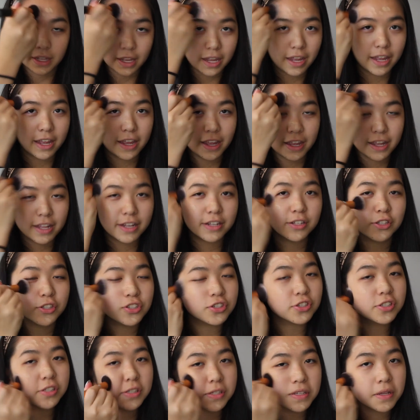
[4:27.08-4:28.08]
And
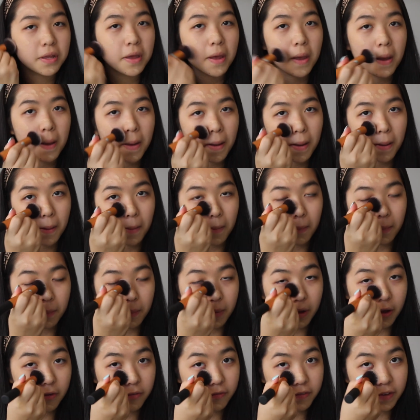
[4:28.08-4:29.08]
just
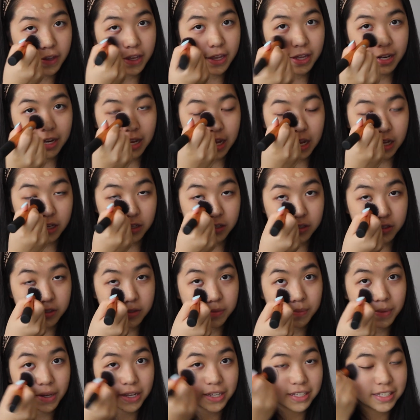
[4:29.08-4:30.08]
buff it into
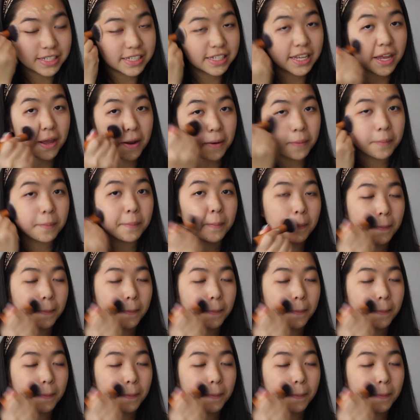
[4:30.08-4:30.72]
my skin.